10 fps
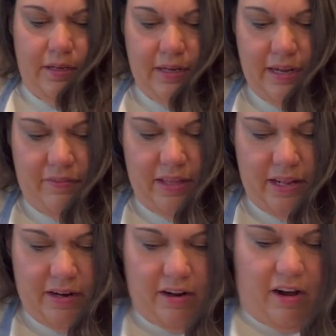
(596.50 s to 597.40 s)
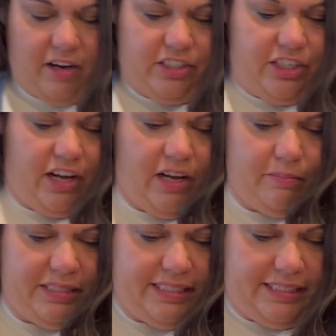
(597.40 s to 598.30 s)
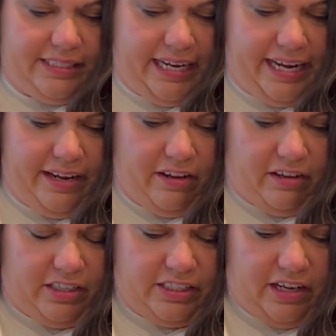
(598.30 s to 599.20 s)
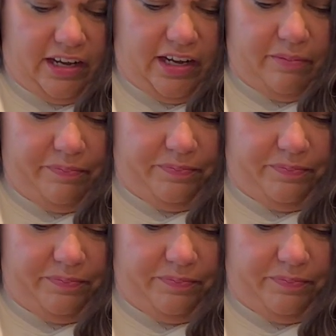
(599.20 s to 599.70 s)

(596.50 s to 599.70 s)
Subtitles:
And then our chopped steak on top.